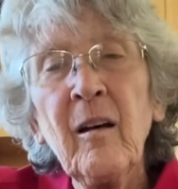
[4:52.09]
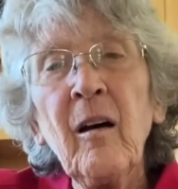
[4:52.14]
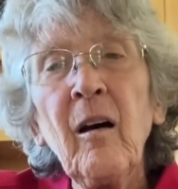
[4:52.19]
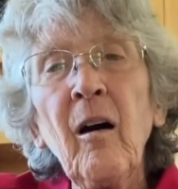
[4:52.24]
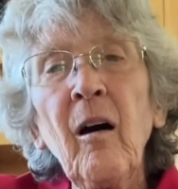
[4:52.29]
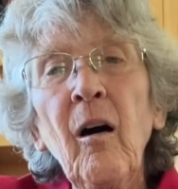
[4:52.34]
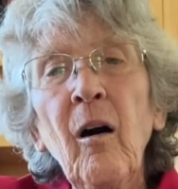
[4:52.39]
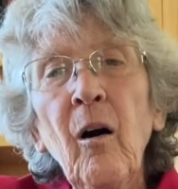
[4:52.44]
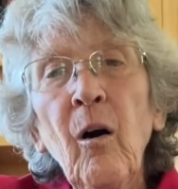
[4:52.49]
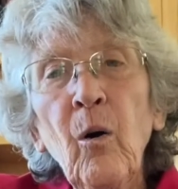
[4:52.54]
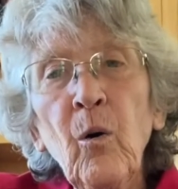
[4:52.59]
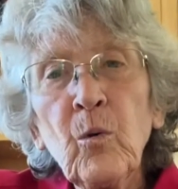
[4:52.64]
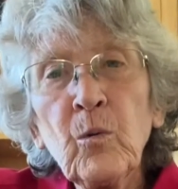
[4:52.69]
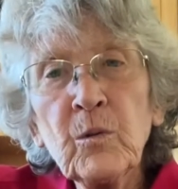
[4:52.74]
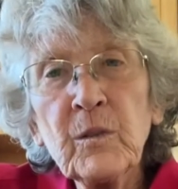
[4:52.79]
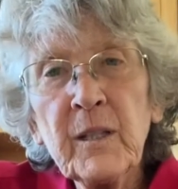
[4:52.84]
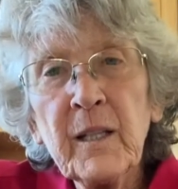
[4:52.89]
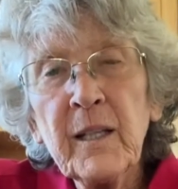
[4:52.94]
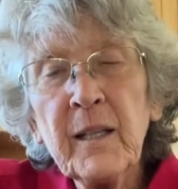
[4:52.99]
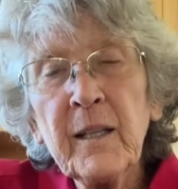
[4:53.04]

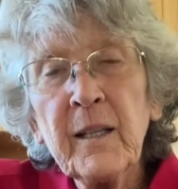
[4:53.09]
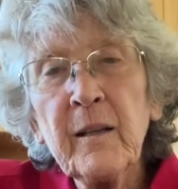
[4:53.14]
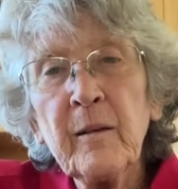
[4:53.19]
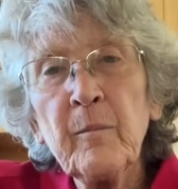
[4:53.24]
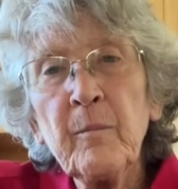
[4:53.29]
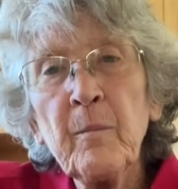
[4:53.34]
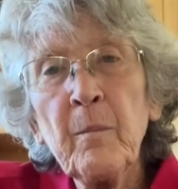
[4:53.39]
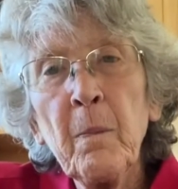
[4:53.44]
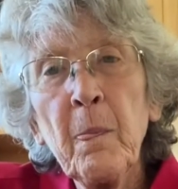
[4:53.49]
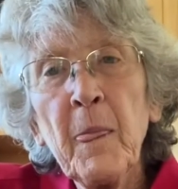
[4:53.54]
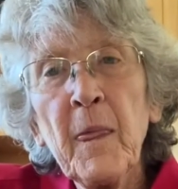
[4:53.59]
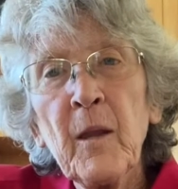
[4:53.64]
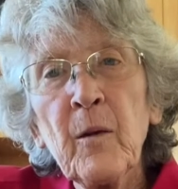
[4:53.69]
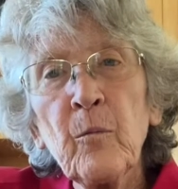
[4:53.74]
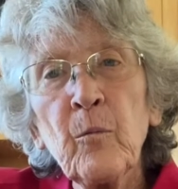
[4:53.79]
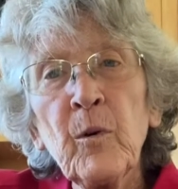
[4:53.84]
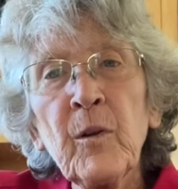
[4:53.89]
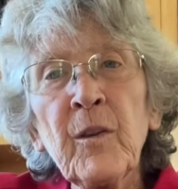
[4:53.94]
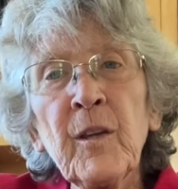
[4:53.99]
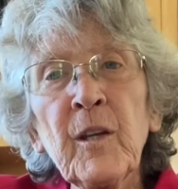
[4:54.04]
holding them
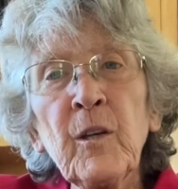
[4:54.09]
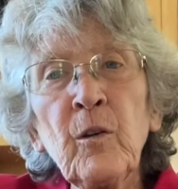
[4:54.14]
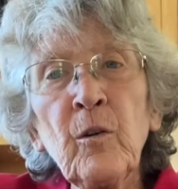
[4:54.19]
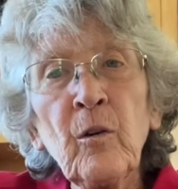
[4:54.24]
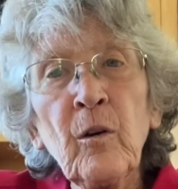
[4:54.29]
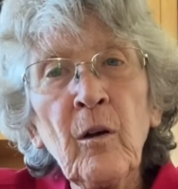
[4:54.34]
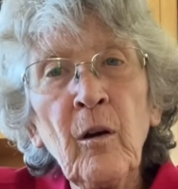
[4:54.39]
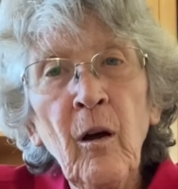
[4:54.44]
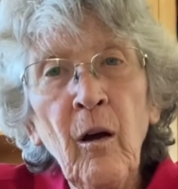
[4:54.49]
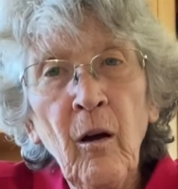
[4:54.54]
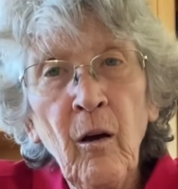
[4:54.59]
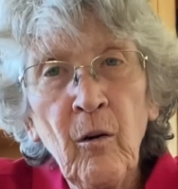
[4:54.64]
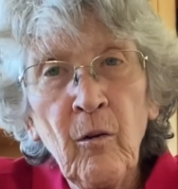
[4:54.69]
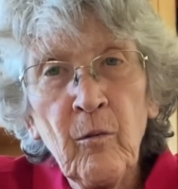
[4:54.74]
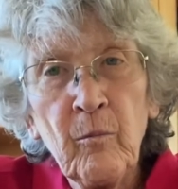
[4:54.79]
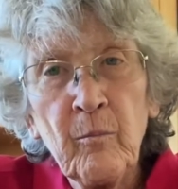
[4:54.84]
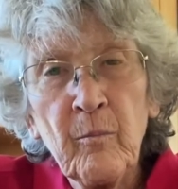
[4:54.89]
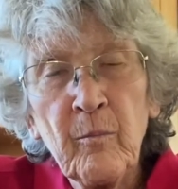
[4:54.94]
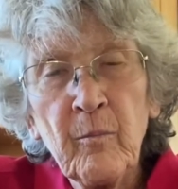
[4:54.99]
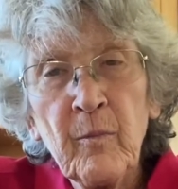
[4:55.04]
within your
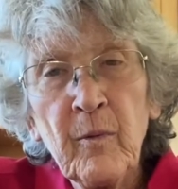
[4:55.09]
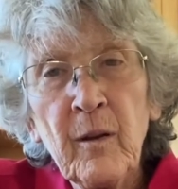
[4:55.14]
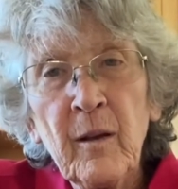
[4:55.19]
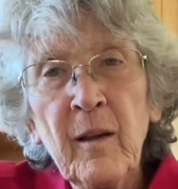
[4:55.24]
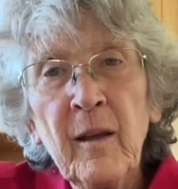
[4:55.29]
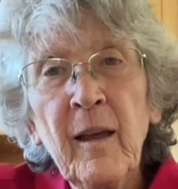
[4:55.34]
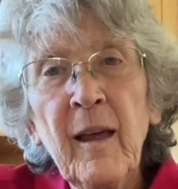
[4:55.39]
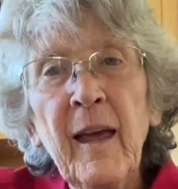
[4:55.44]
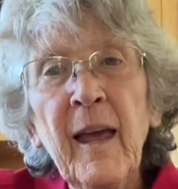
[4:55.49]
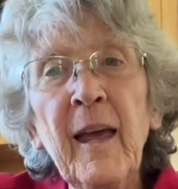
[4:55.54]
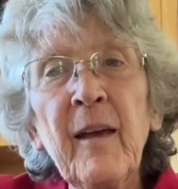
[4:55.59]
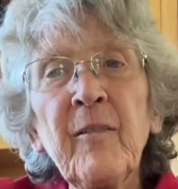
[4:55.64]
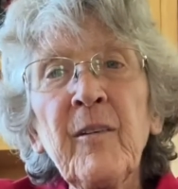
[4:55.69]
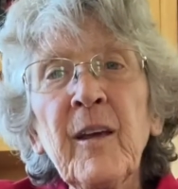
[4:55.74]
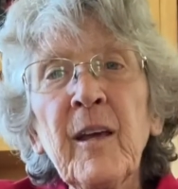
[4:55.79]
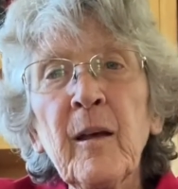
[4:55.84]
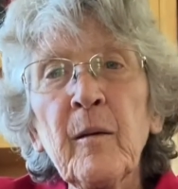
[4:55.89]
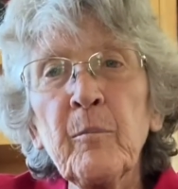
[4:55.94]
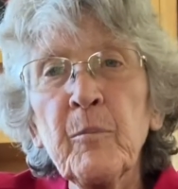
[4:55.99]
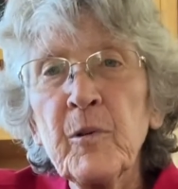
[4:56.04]
home,
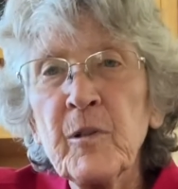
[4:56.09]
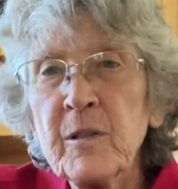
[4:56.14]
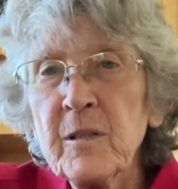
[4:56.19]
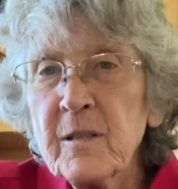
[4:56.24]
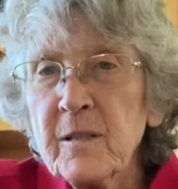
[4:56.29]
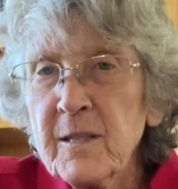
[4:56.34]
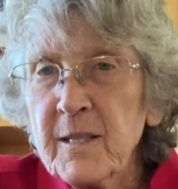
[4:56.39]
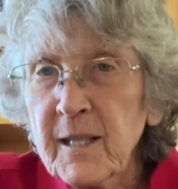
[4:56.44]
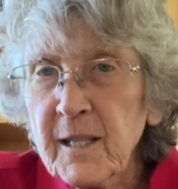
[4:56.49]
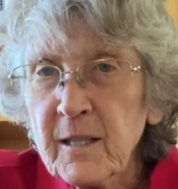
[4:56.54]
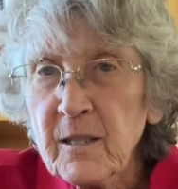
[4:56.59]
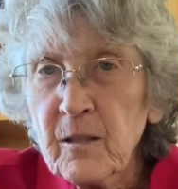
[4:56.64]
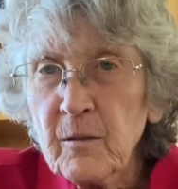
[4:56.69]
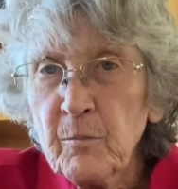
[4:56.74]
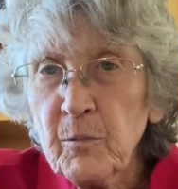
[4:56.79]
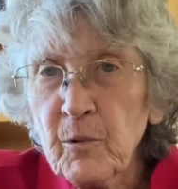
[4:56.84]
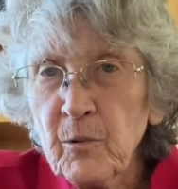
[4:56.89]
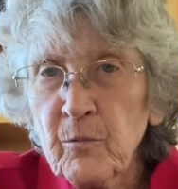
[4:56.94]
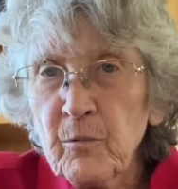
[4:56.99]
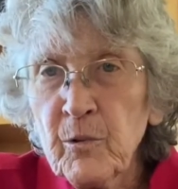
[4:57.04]
having a
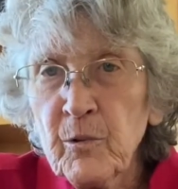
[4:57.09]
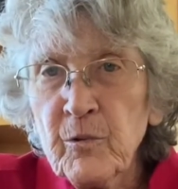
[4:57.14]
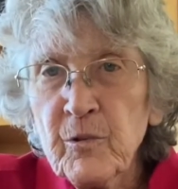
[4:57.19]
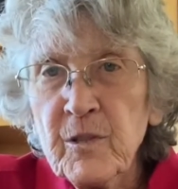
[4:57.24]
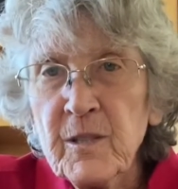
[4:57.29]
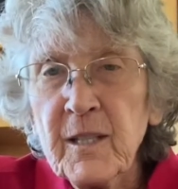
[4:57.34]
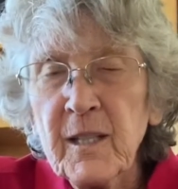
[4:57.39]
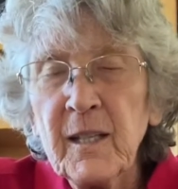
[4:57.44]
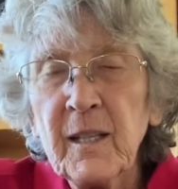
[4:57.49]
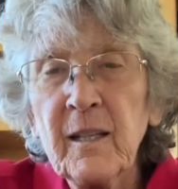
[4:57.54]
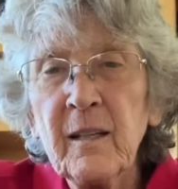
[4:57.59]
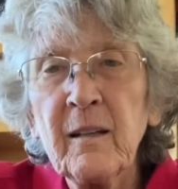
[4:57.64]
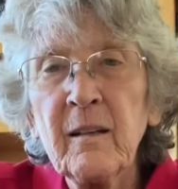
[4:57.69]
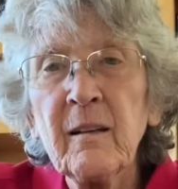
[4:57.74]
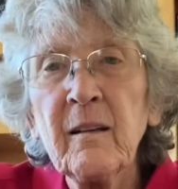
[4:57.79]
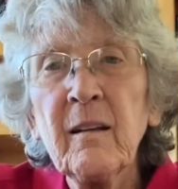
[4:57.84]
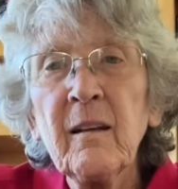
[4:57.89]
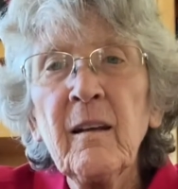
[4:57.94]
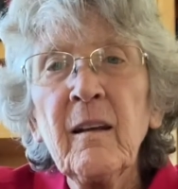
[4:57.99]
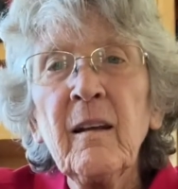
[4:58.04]
predictable routine,
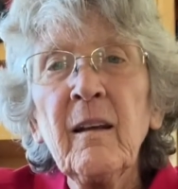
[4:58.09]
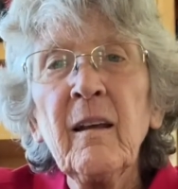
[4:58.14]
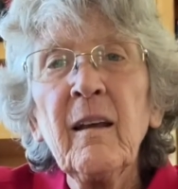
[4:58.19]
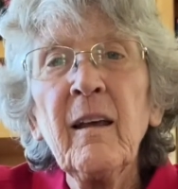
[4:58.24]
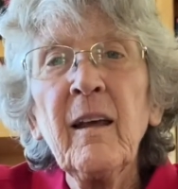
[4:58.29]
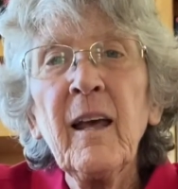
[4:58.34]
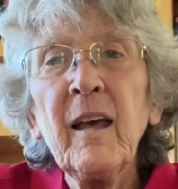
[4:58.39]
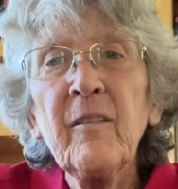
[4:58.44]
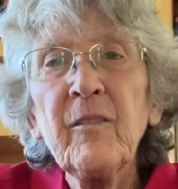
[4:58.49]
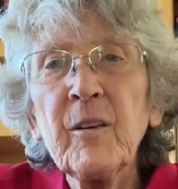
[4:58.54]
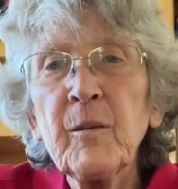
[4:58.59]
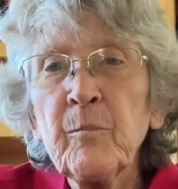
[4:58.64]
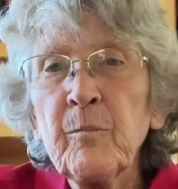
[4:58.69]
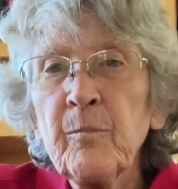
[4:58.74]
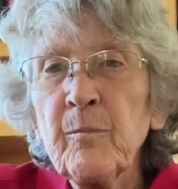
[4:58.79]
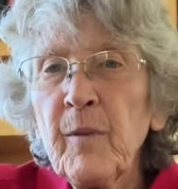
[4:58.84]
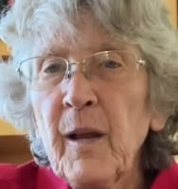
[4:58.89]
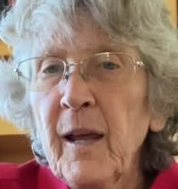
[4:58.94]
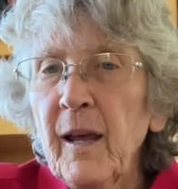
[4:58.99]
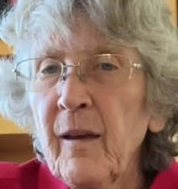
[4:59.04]

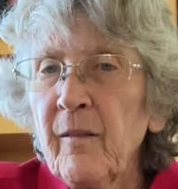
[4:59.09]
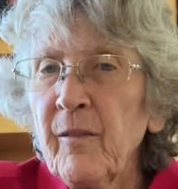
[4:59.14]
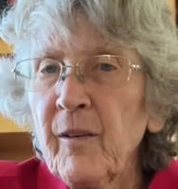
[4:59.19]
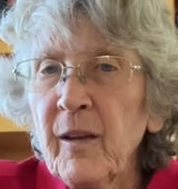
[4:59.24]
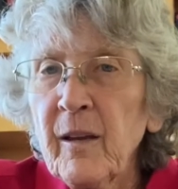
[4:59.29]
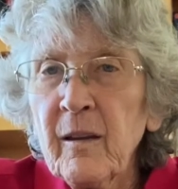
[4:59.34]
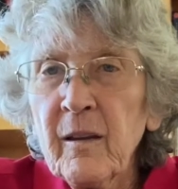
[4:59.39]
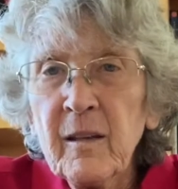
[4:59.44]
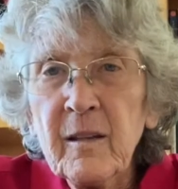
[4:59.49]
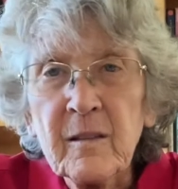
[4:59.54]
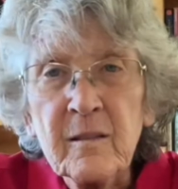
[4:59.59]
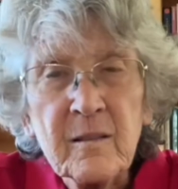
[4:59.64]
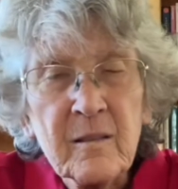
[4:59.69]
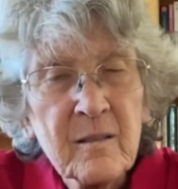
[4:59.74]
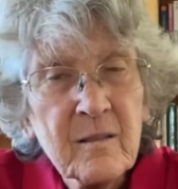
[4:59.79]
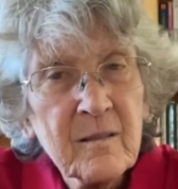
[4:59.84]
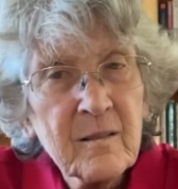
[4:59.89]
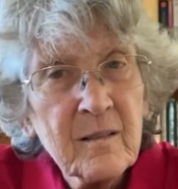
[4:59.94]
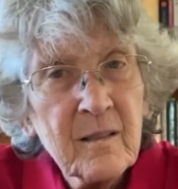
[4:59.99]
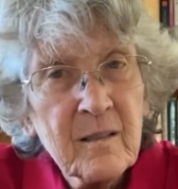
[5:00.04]
having
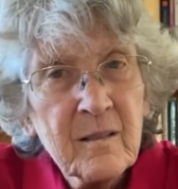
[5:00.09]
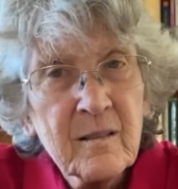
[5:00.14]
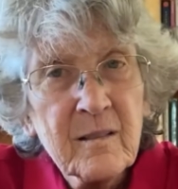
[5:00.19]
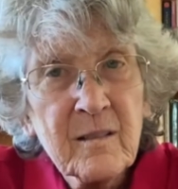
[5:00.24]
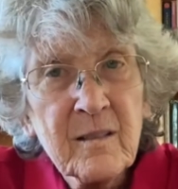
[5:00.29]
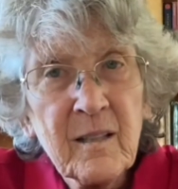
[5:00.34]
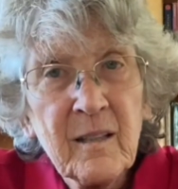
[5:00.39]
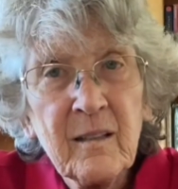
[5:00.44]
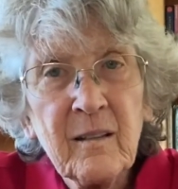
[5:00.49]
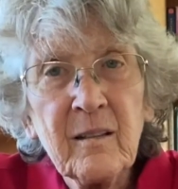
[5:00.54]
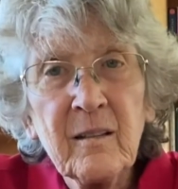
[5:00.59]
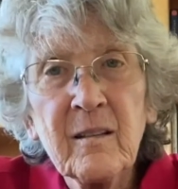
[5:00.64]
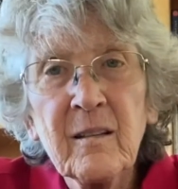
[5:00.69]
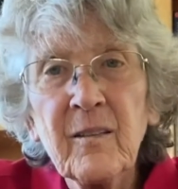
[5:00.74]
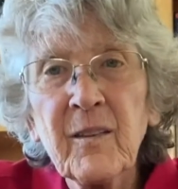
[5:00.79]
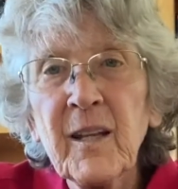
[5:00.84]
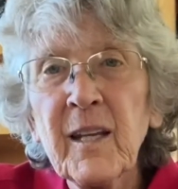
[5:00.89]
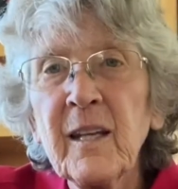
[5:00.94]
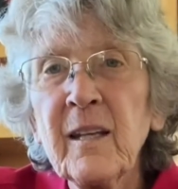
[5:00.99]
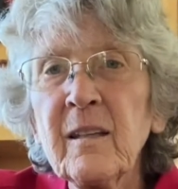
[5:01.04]
consistent
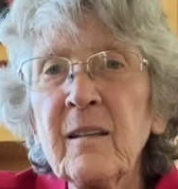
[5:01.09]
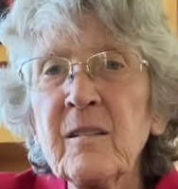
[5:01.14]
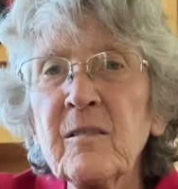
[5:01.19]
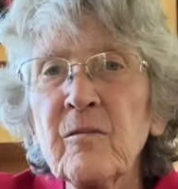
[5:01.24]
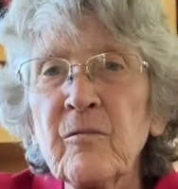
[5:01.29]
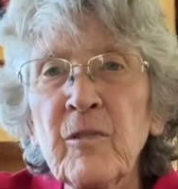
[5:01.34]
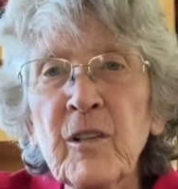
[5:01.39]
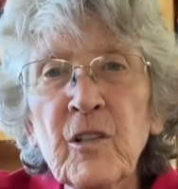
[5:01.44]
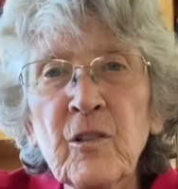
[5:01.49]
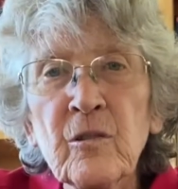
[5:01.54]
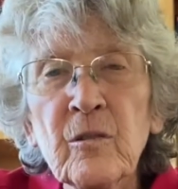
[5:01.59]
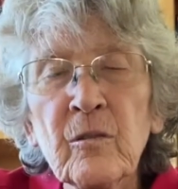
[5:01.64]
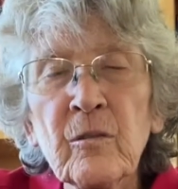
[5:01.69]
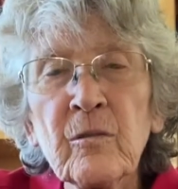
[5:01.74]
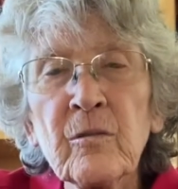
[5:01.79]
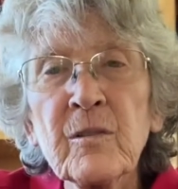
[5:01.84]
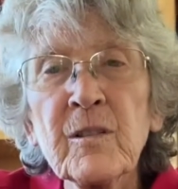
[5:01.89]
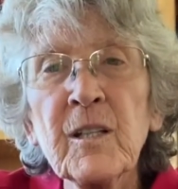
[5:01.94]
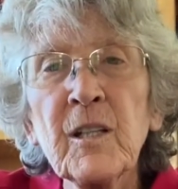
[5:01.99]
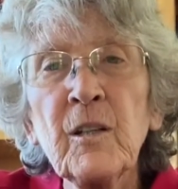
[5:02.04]
things,
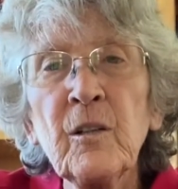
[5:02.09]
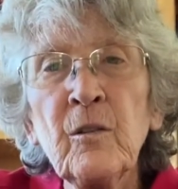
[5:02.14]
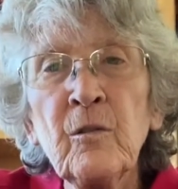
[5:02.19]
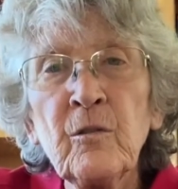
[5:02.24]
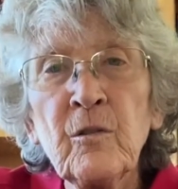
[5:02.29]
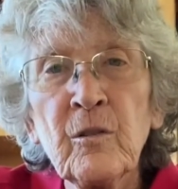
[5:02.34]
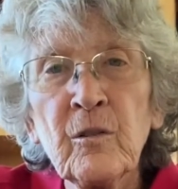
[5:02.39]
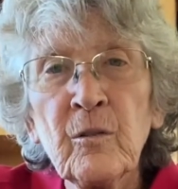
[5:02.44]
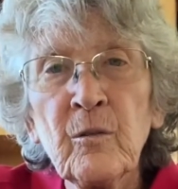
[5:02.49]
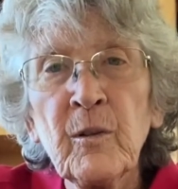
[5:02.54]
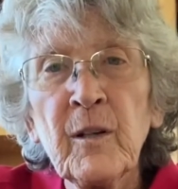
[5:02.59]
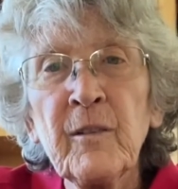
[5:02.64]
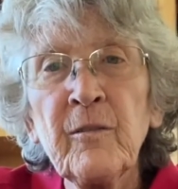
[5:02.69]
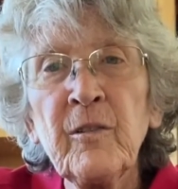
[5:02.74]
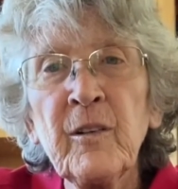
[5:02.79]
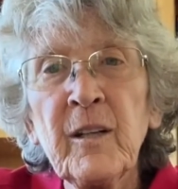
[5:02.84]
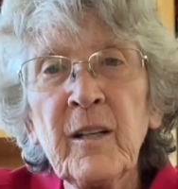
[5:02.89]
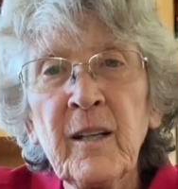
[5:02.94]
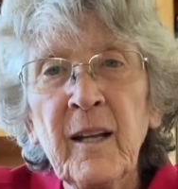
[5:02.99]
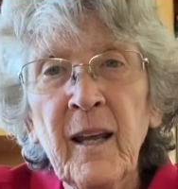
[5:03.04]
rituals that you do
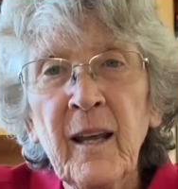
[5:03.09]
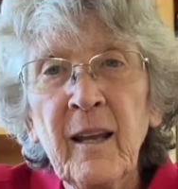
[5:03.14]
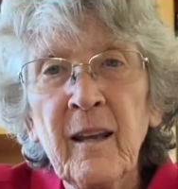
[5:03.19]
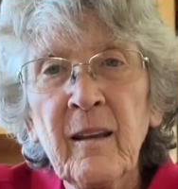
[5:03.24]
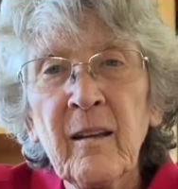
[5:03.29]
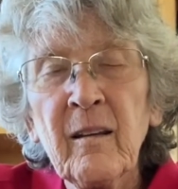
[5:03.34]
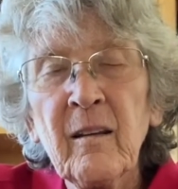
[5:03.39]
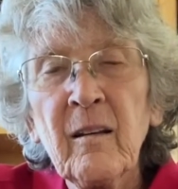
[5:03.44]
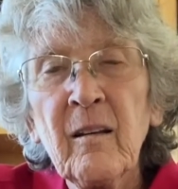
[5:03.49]
every day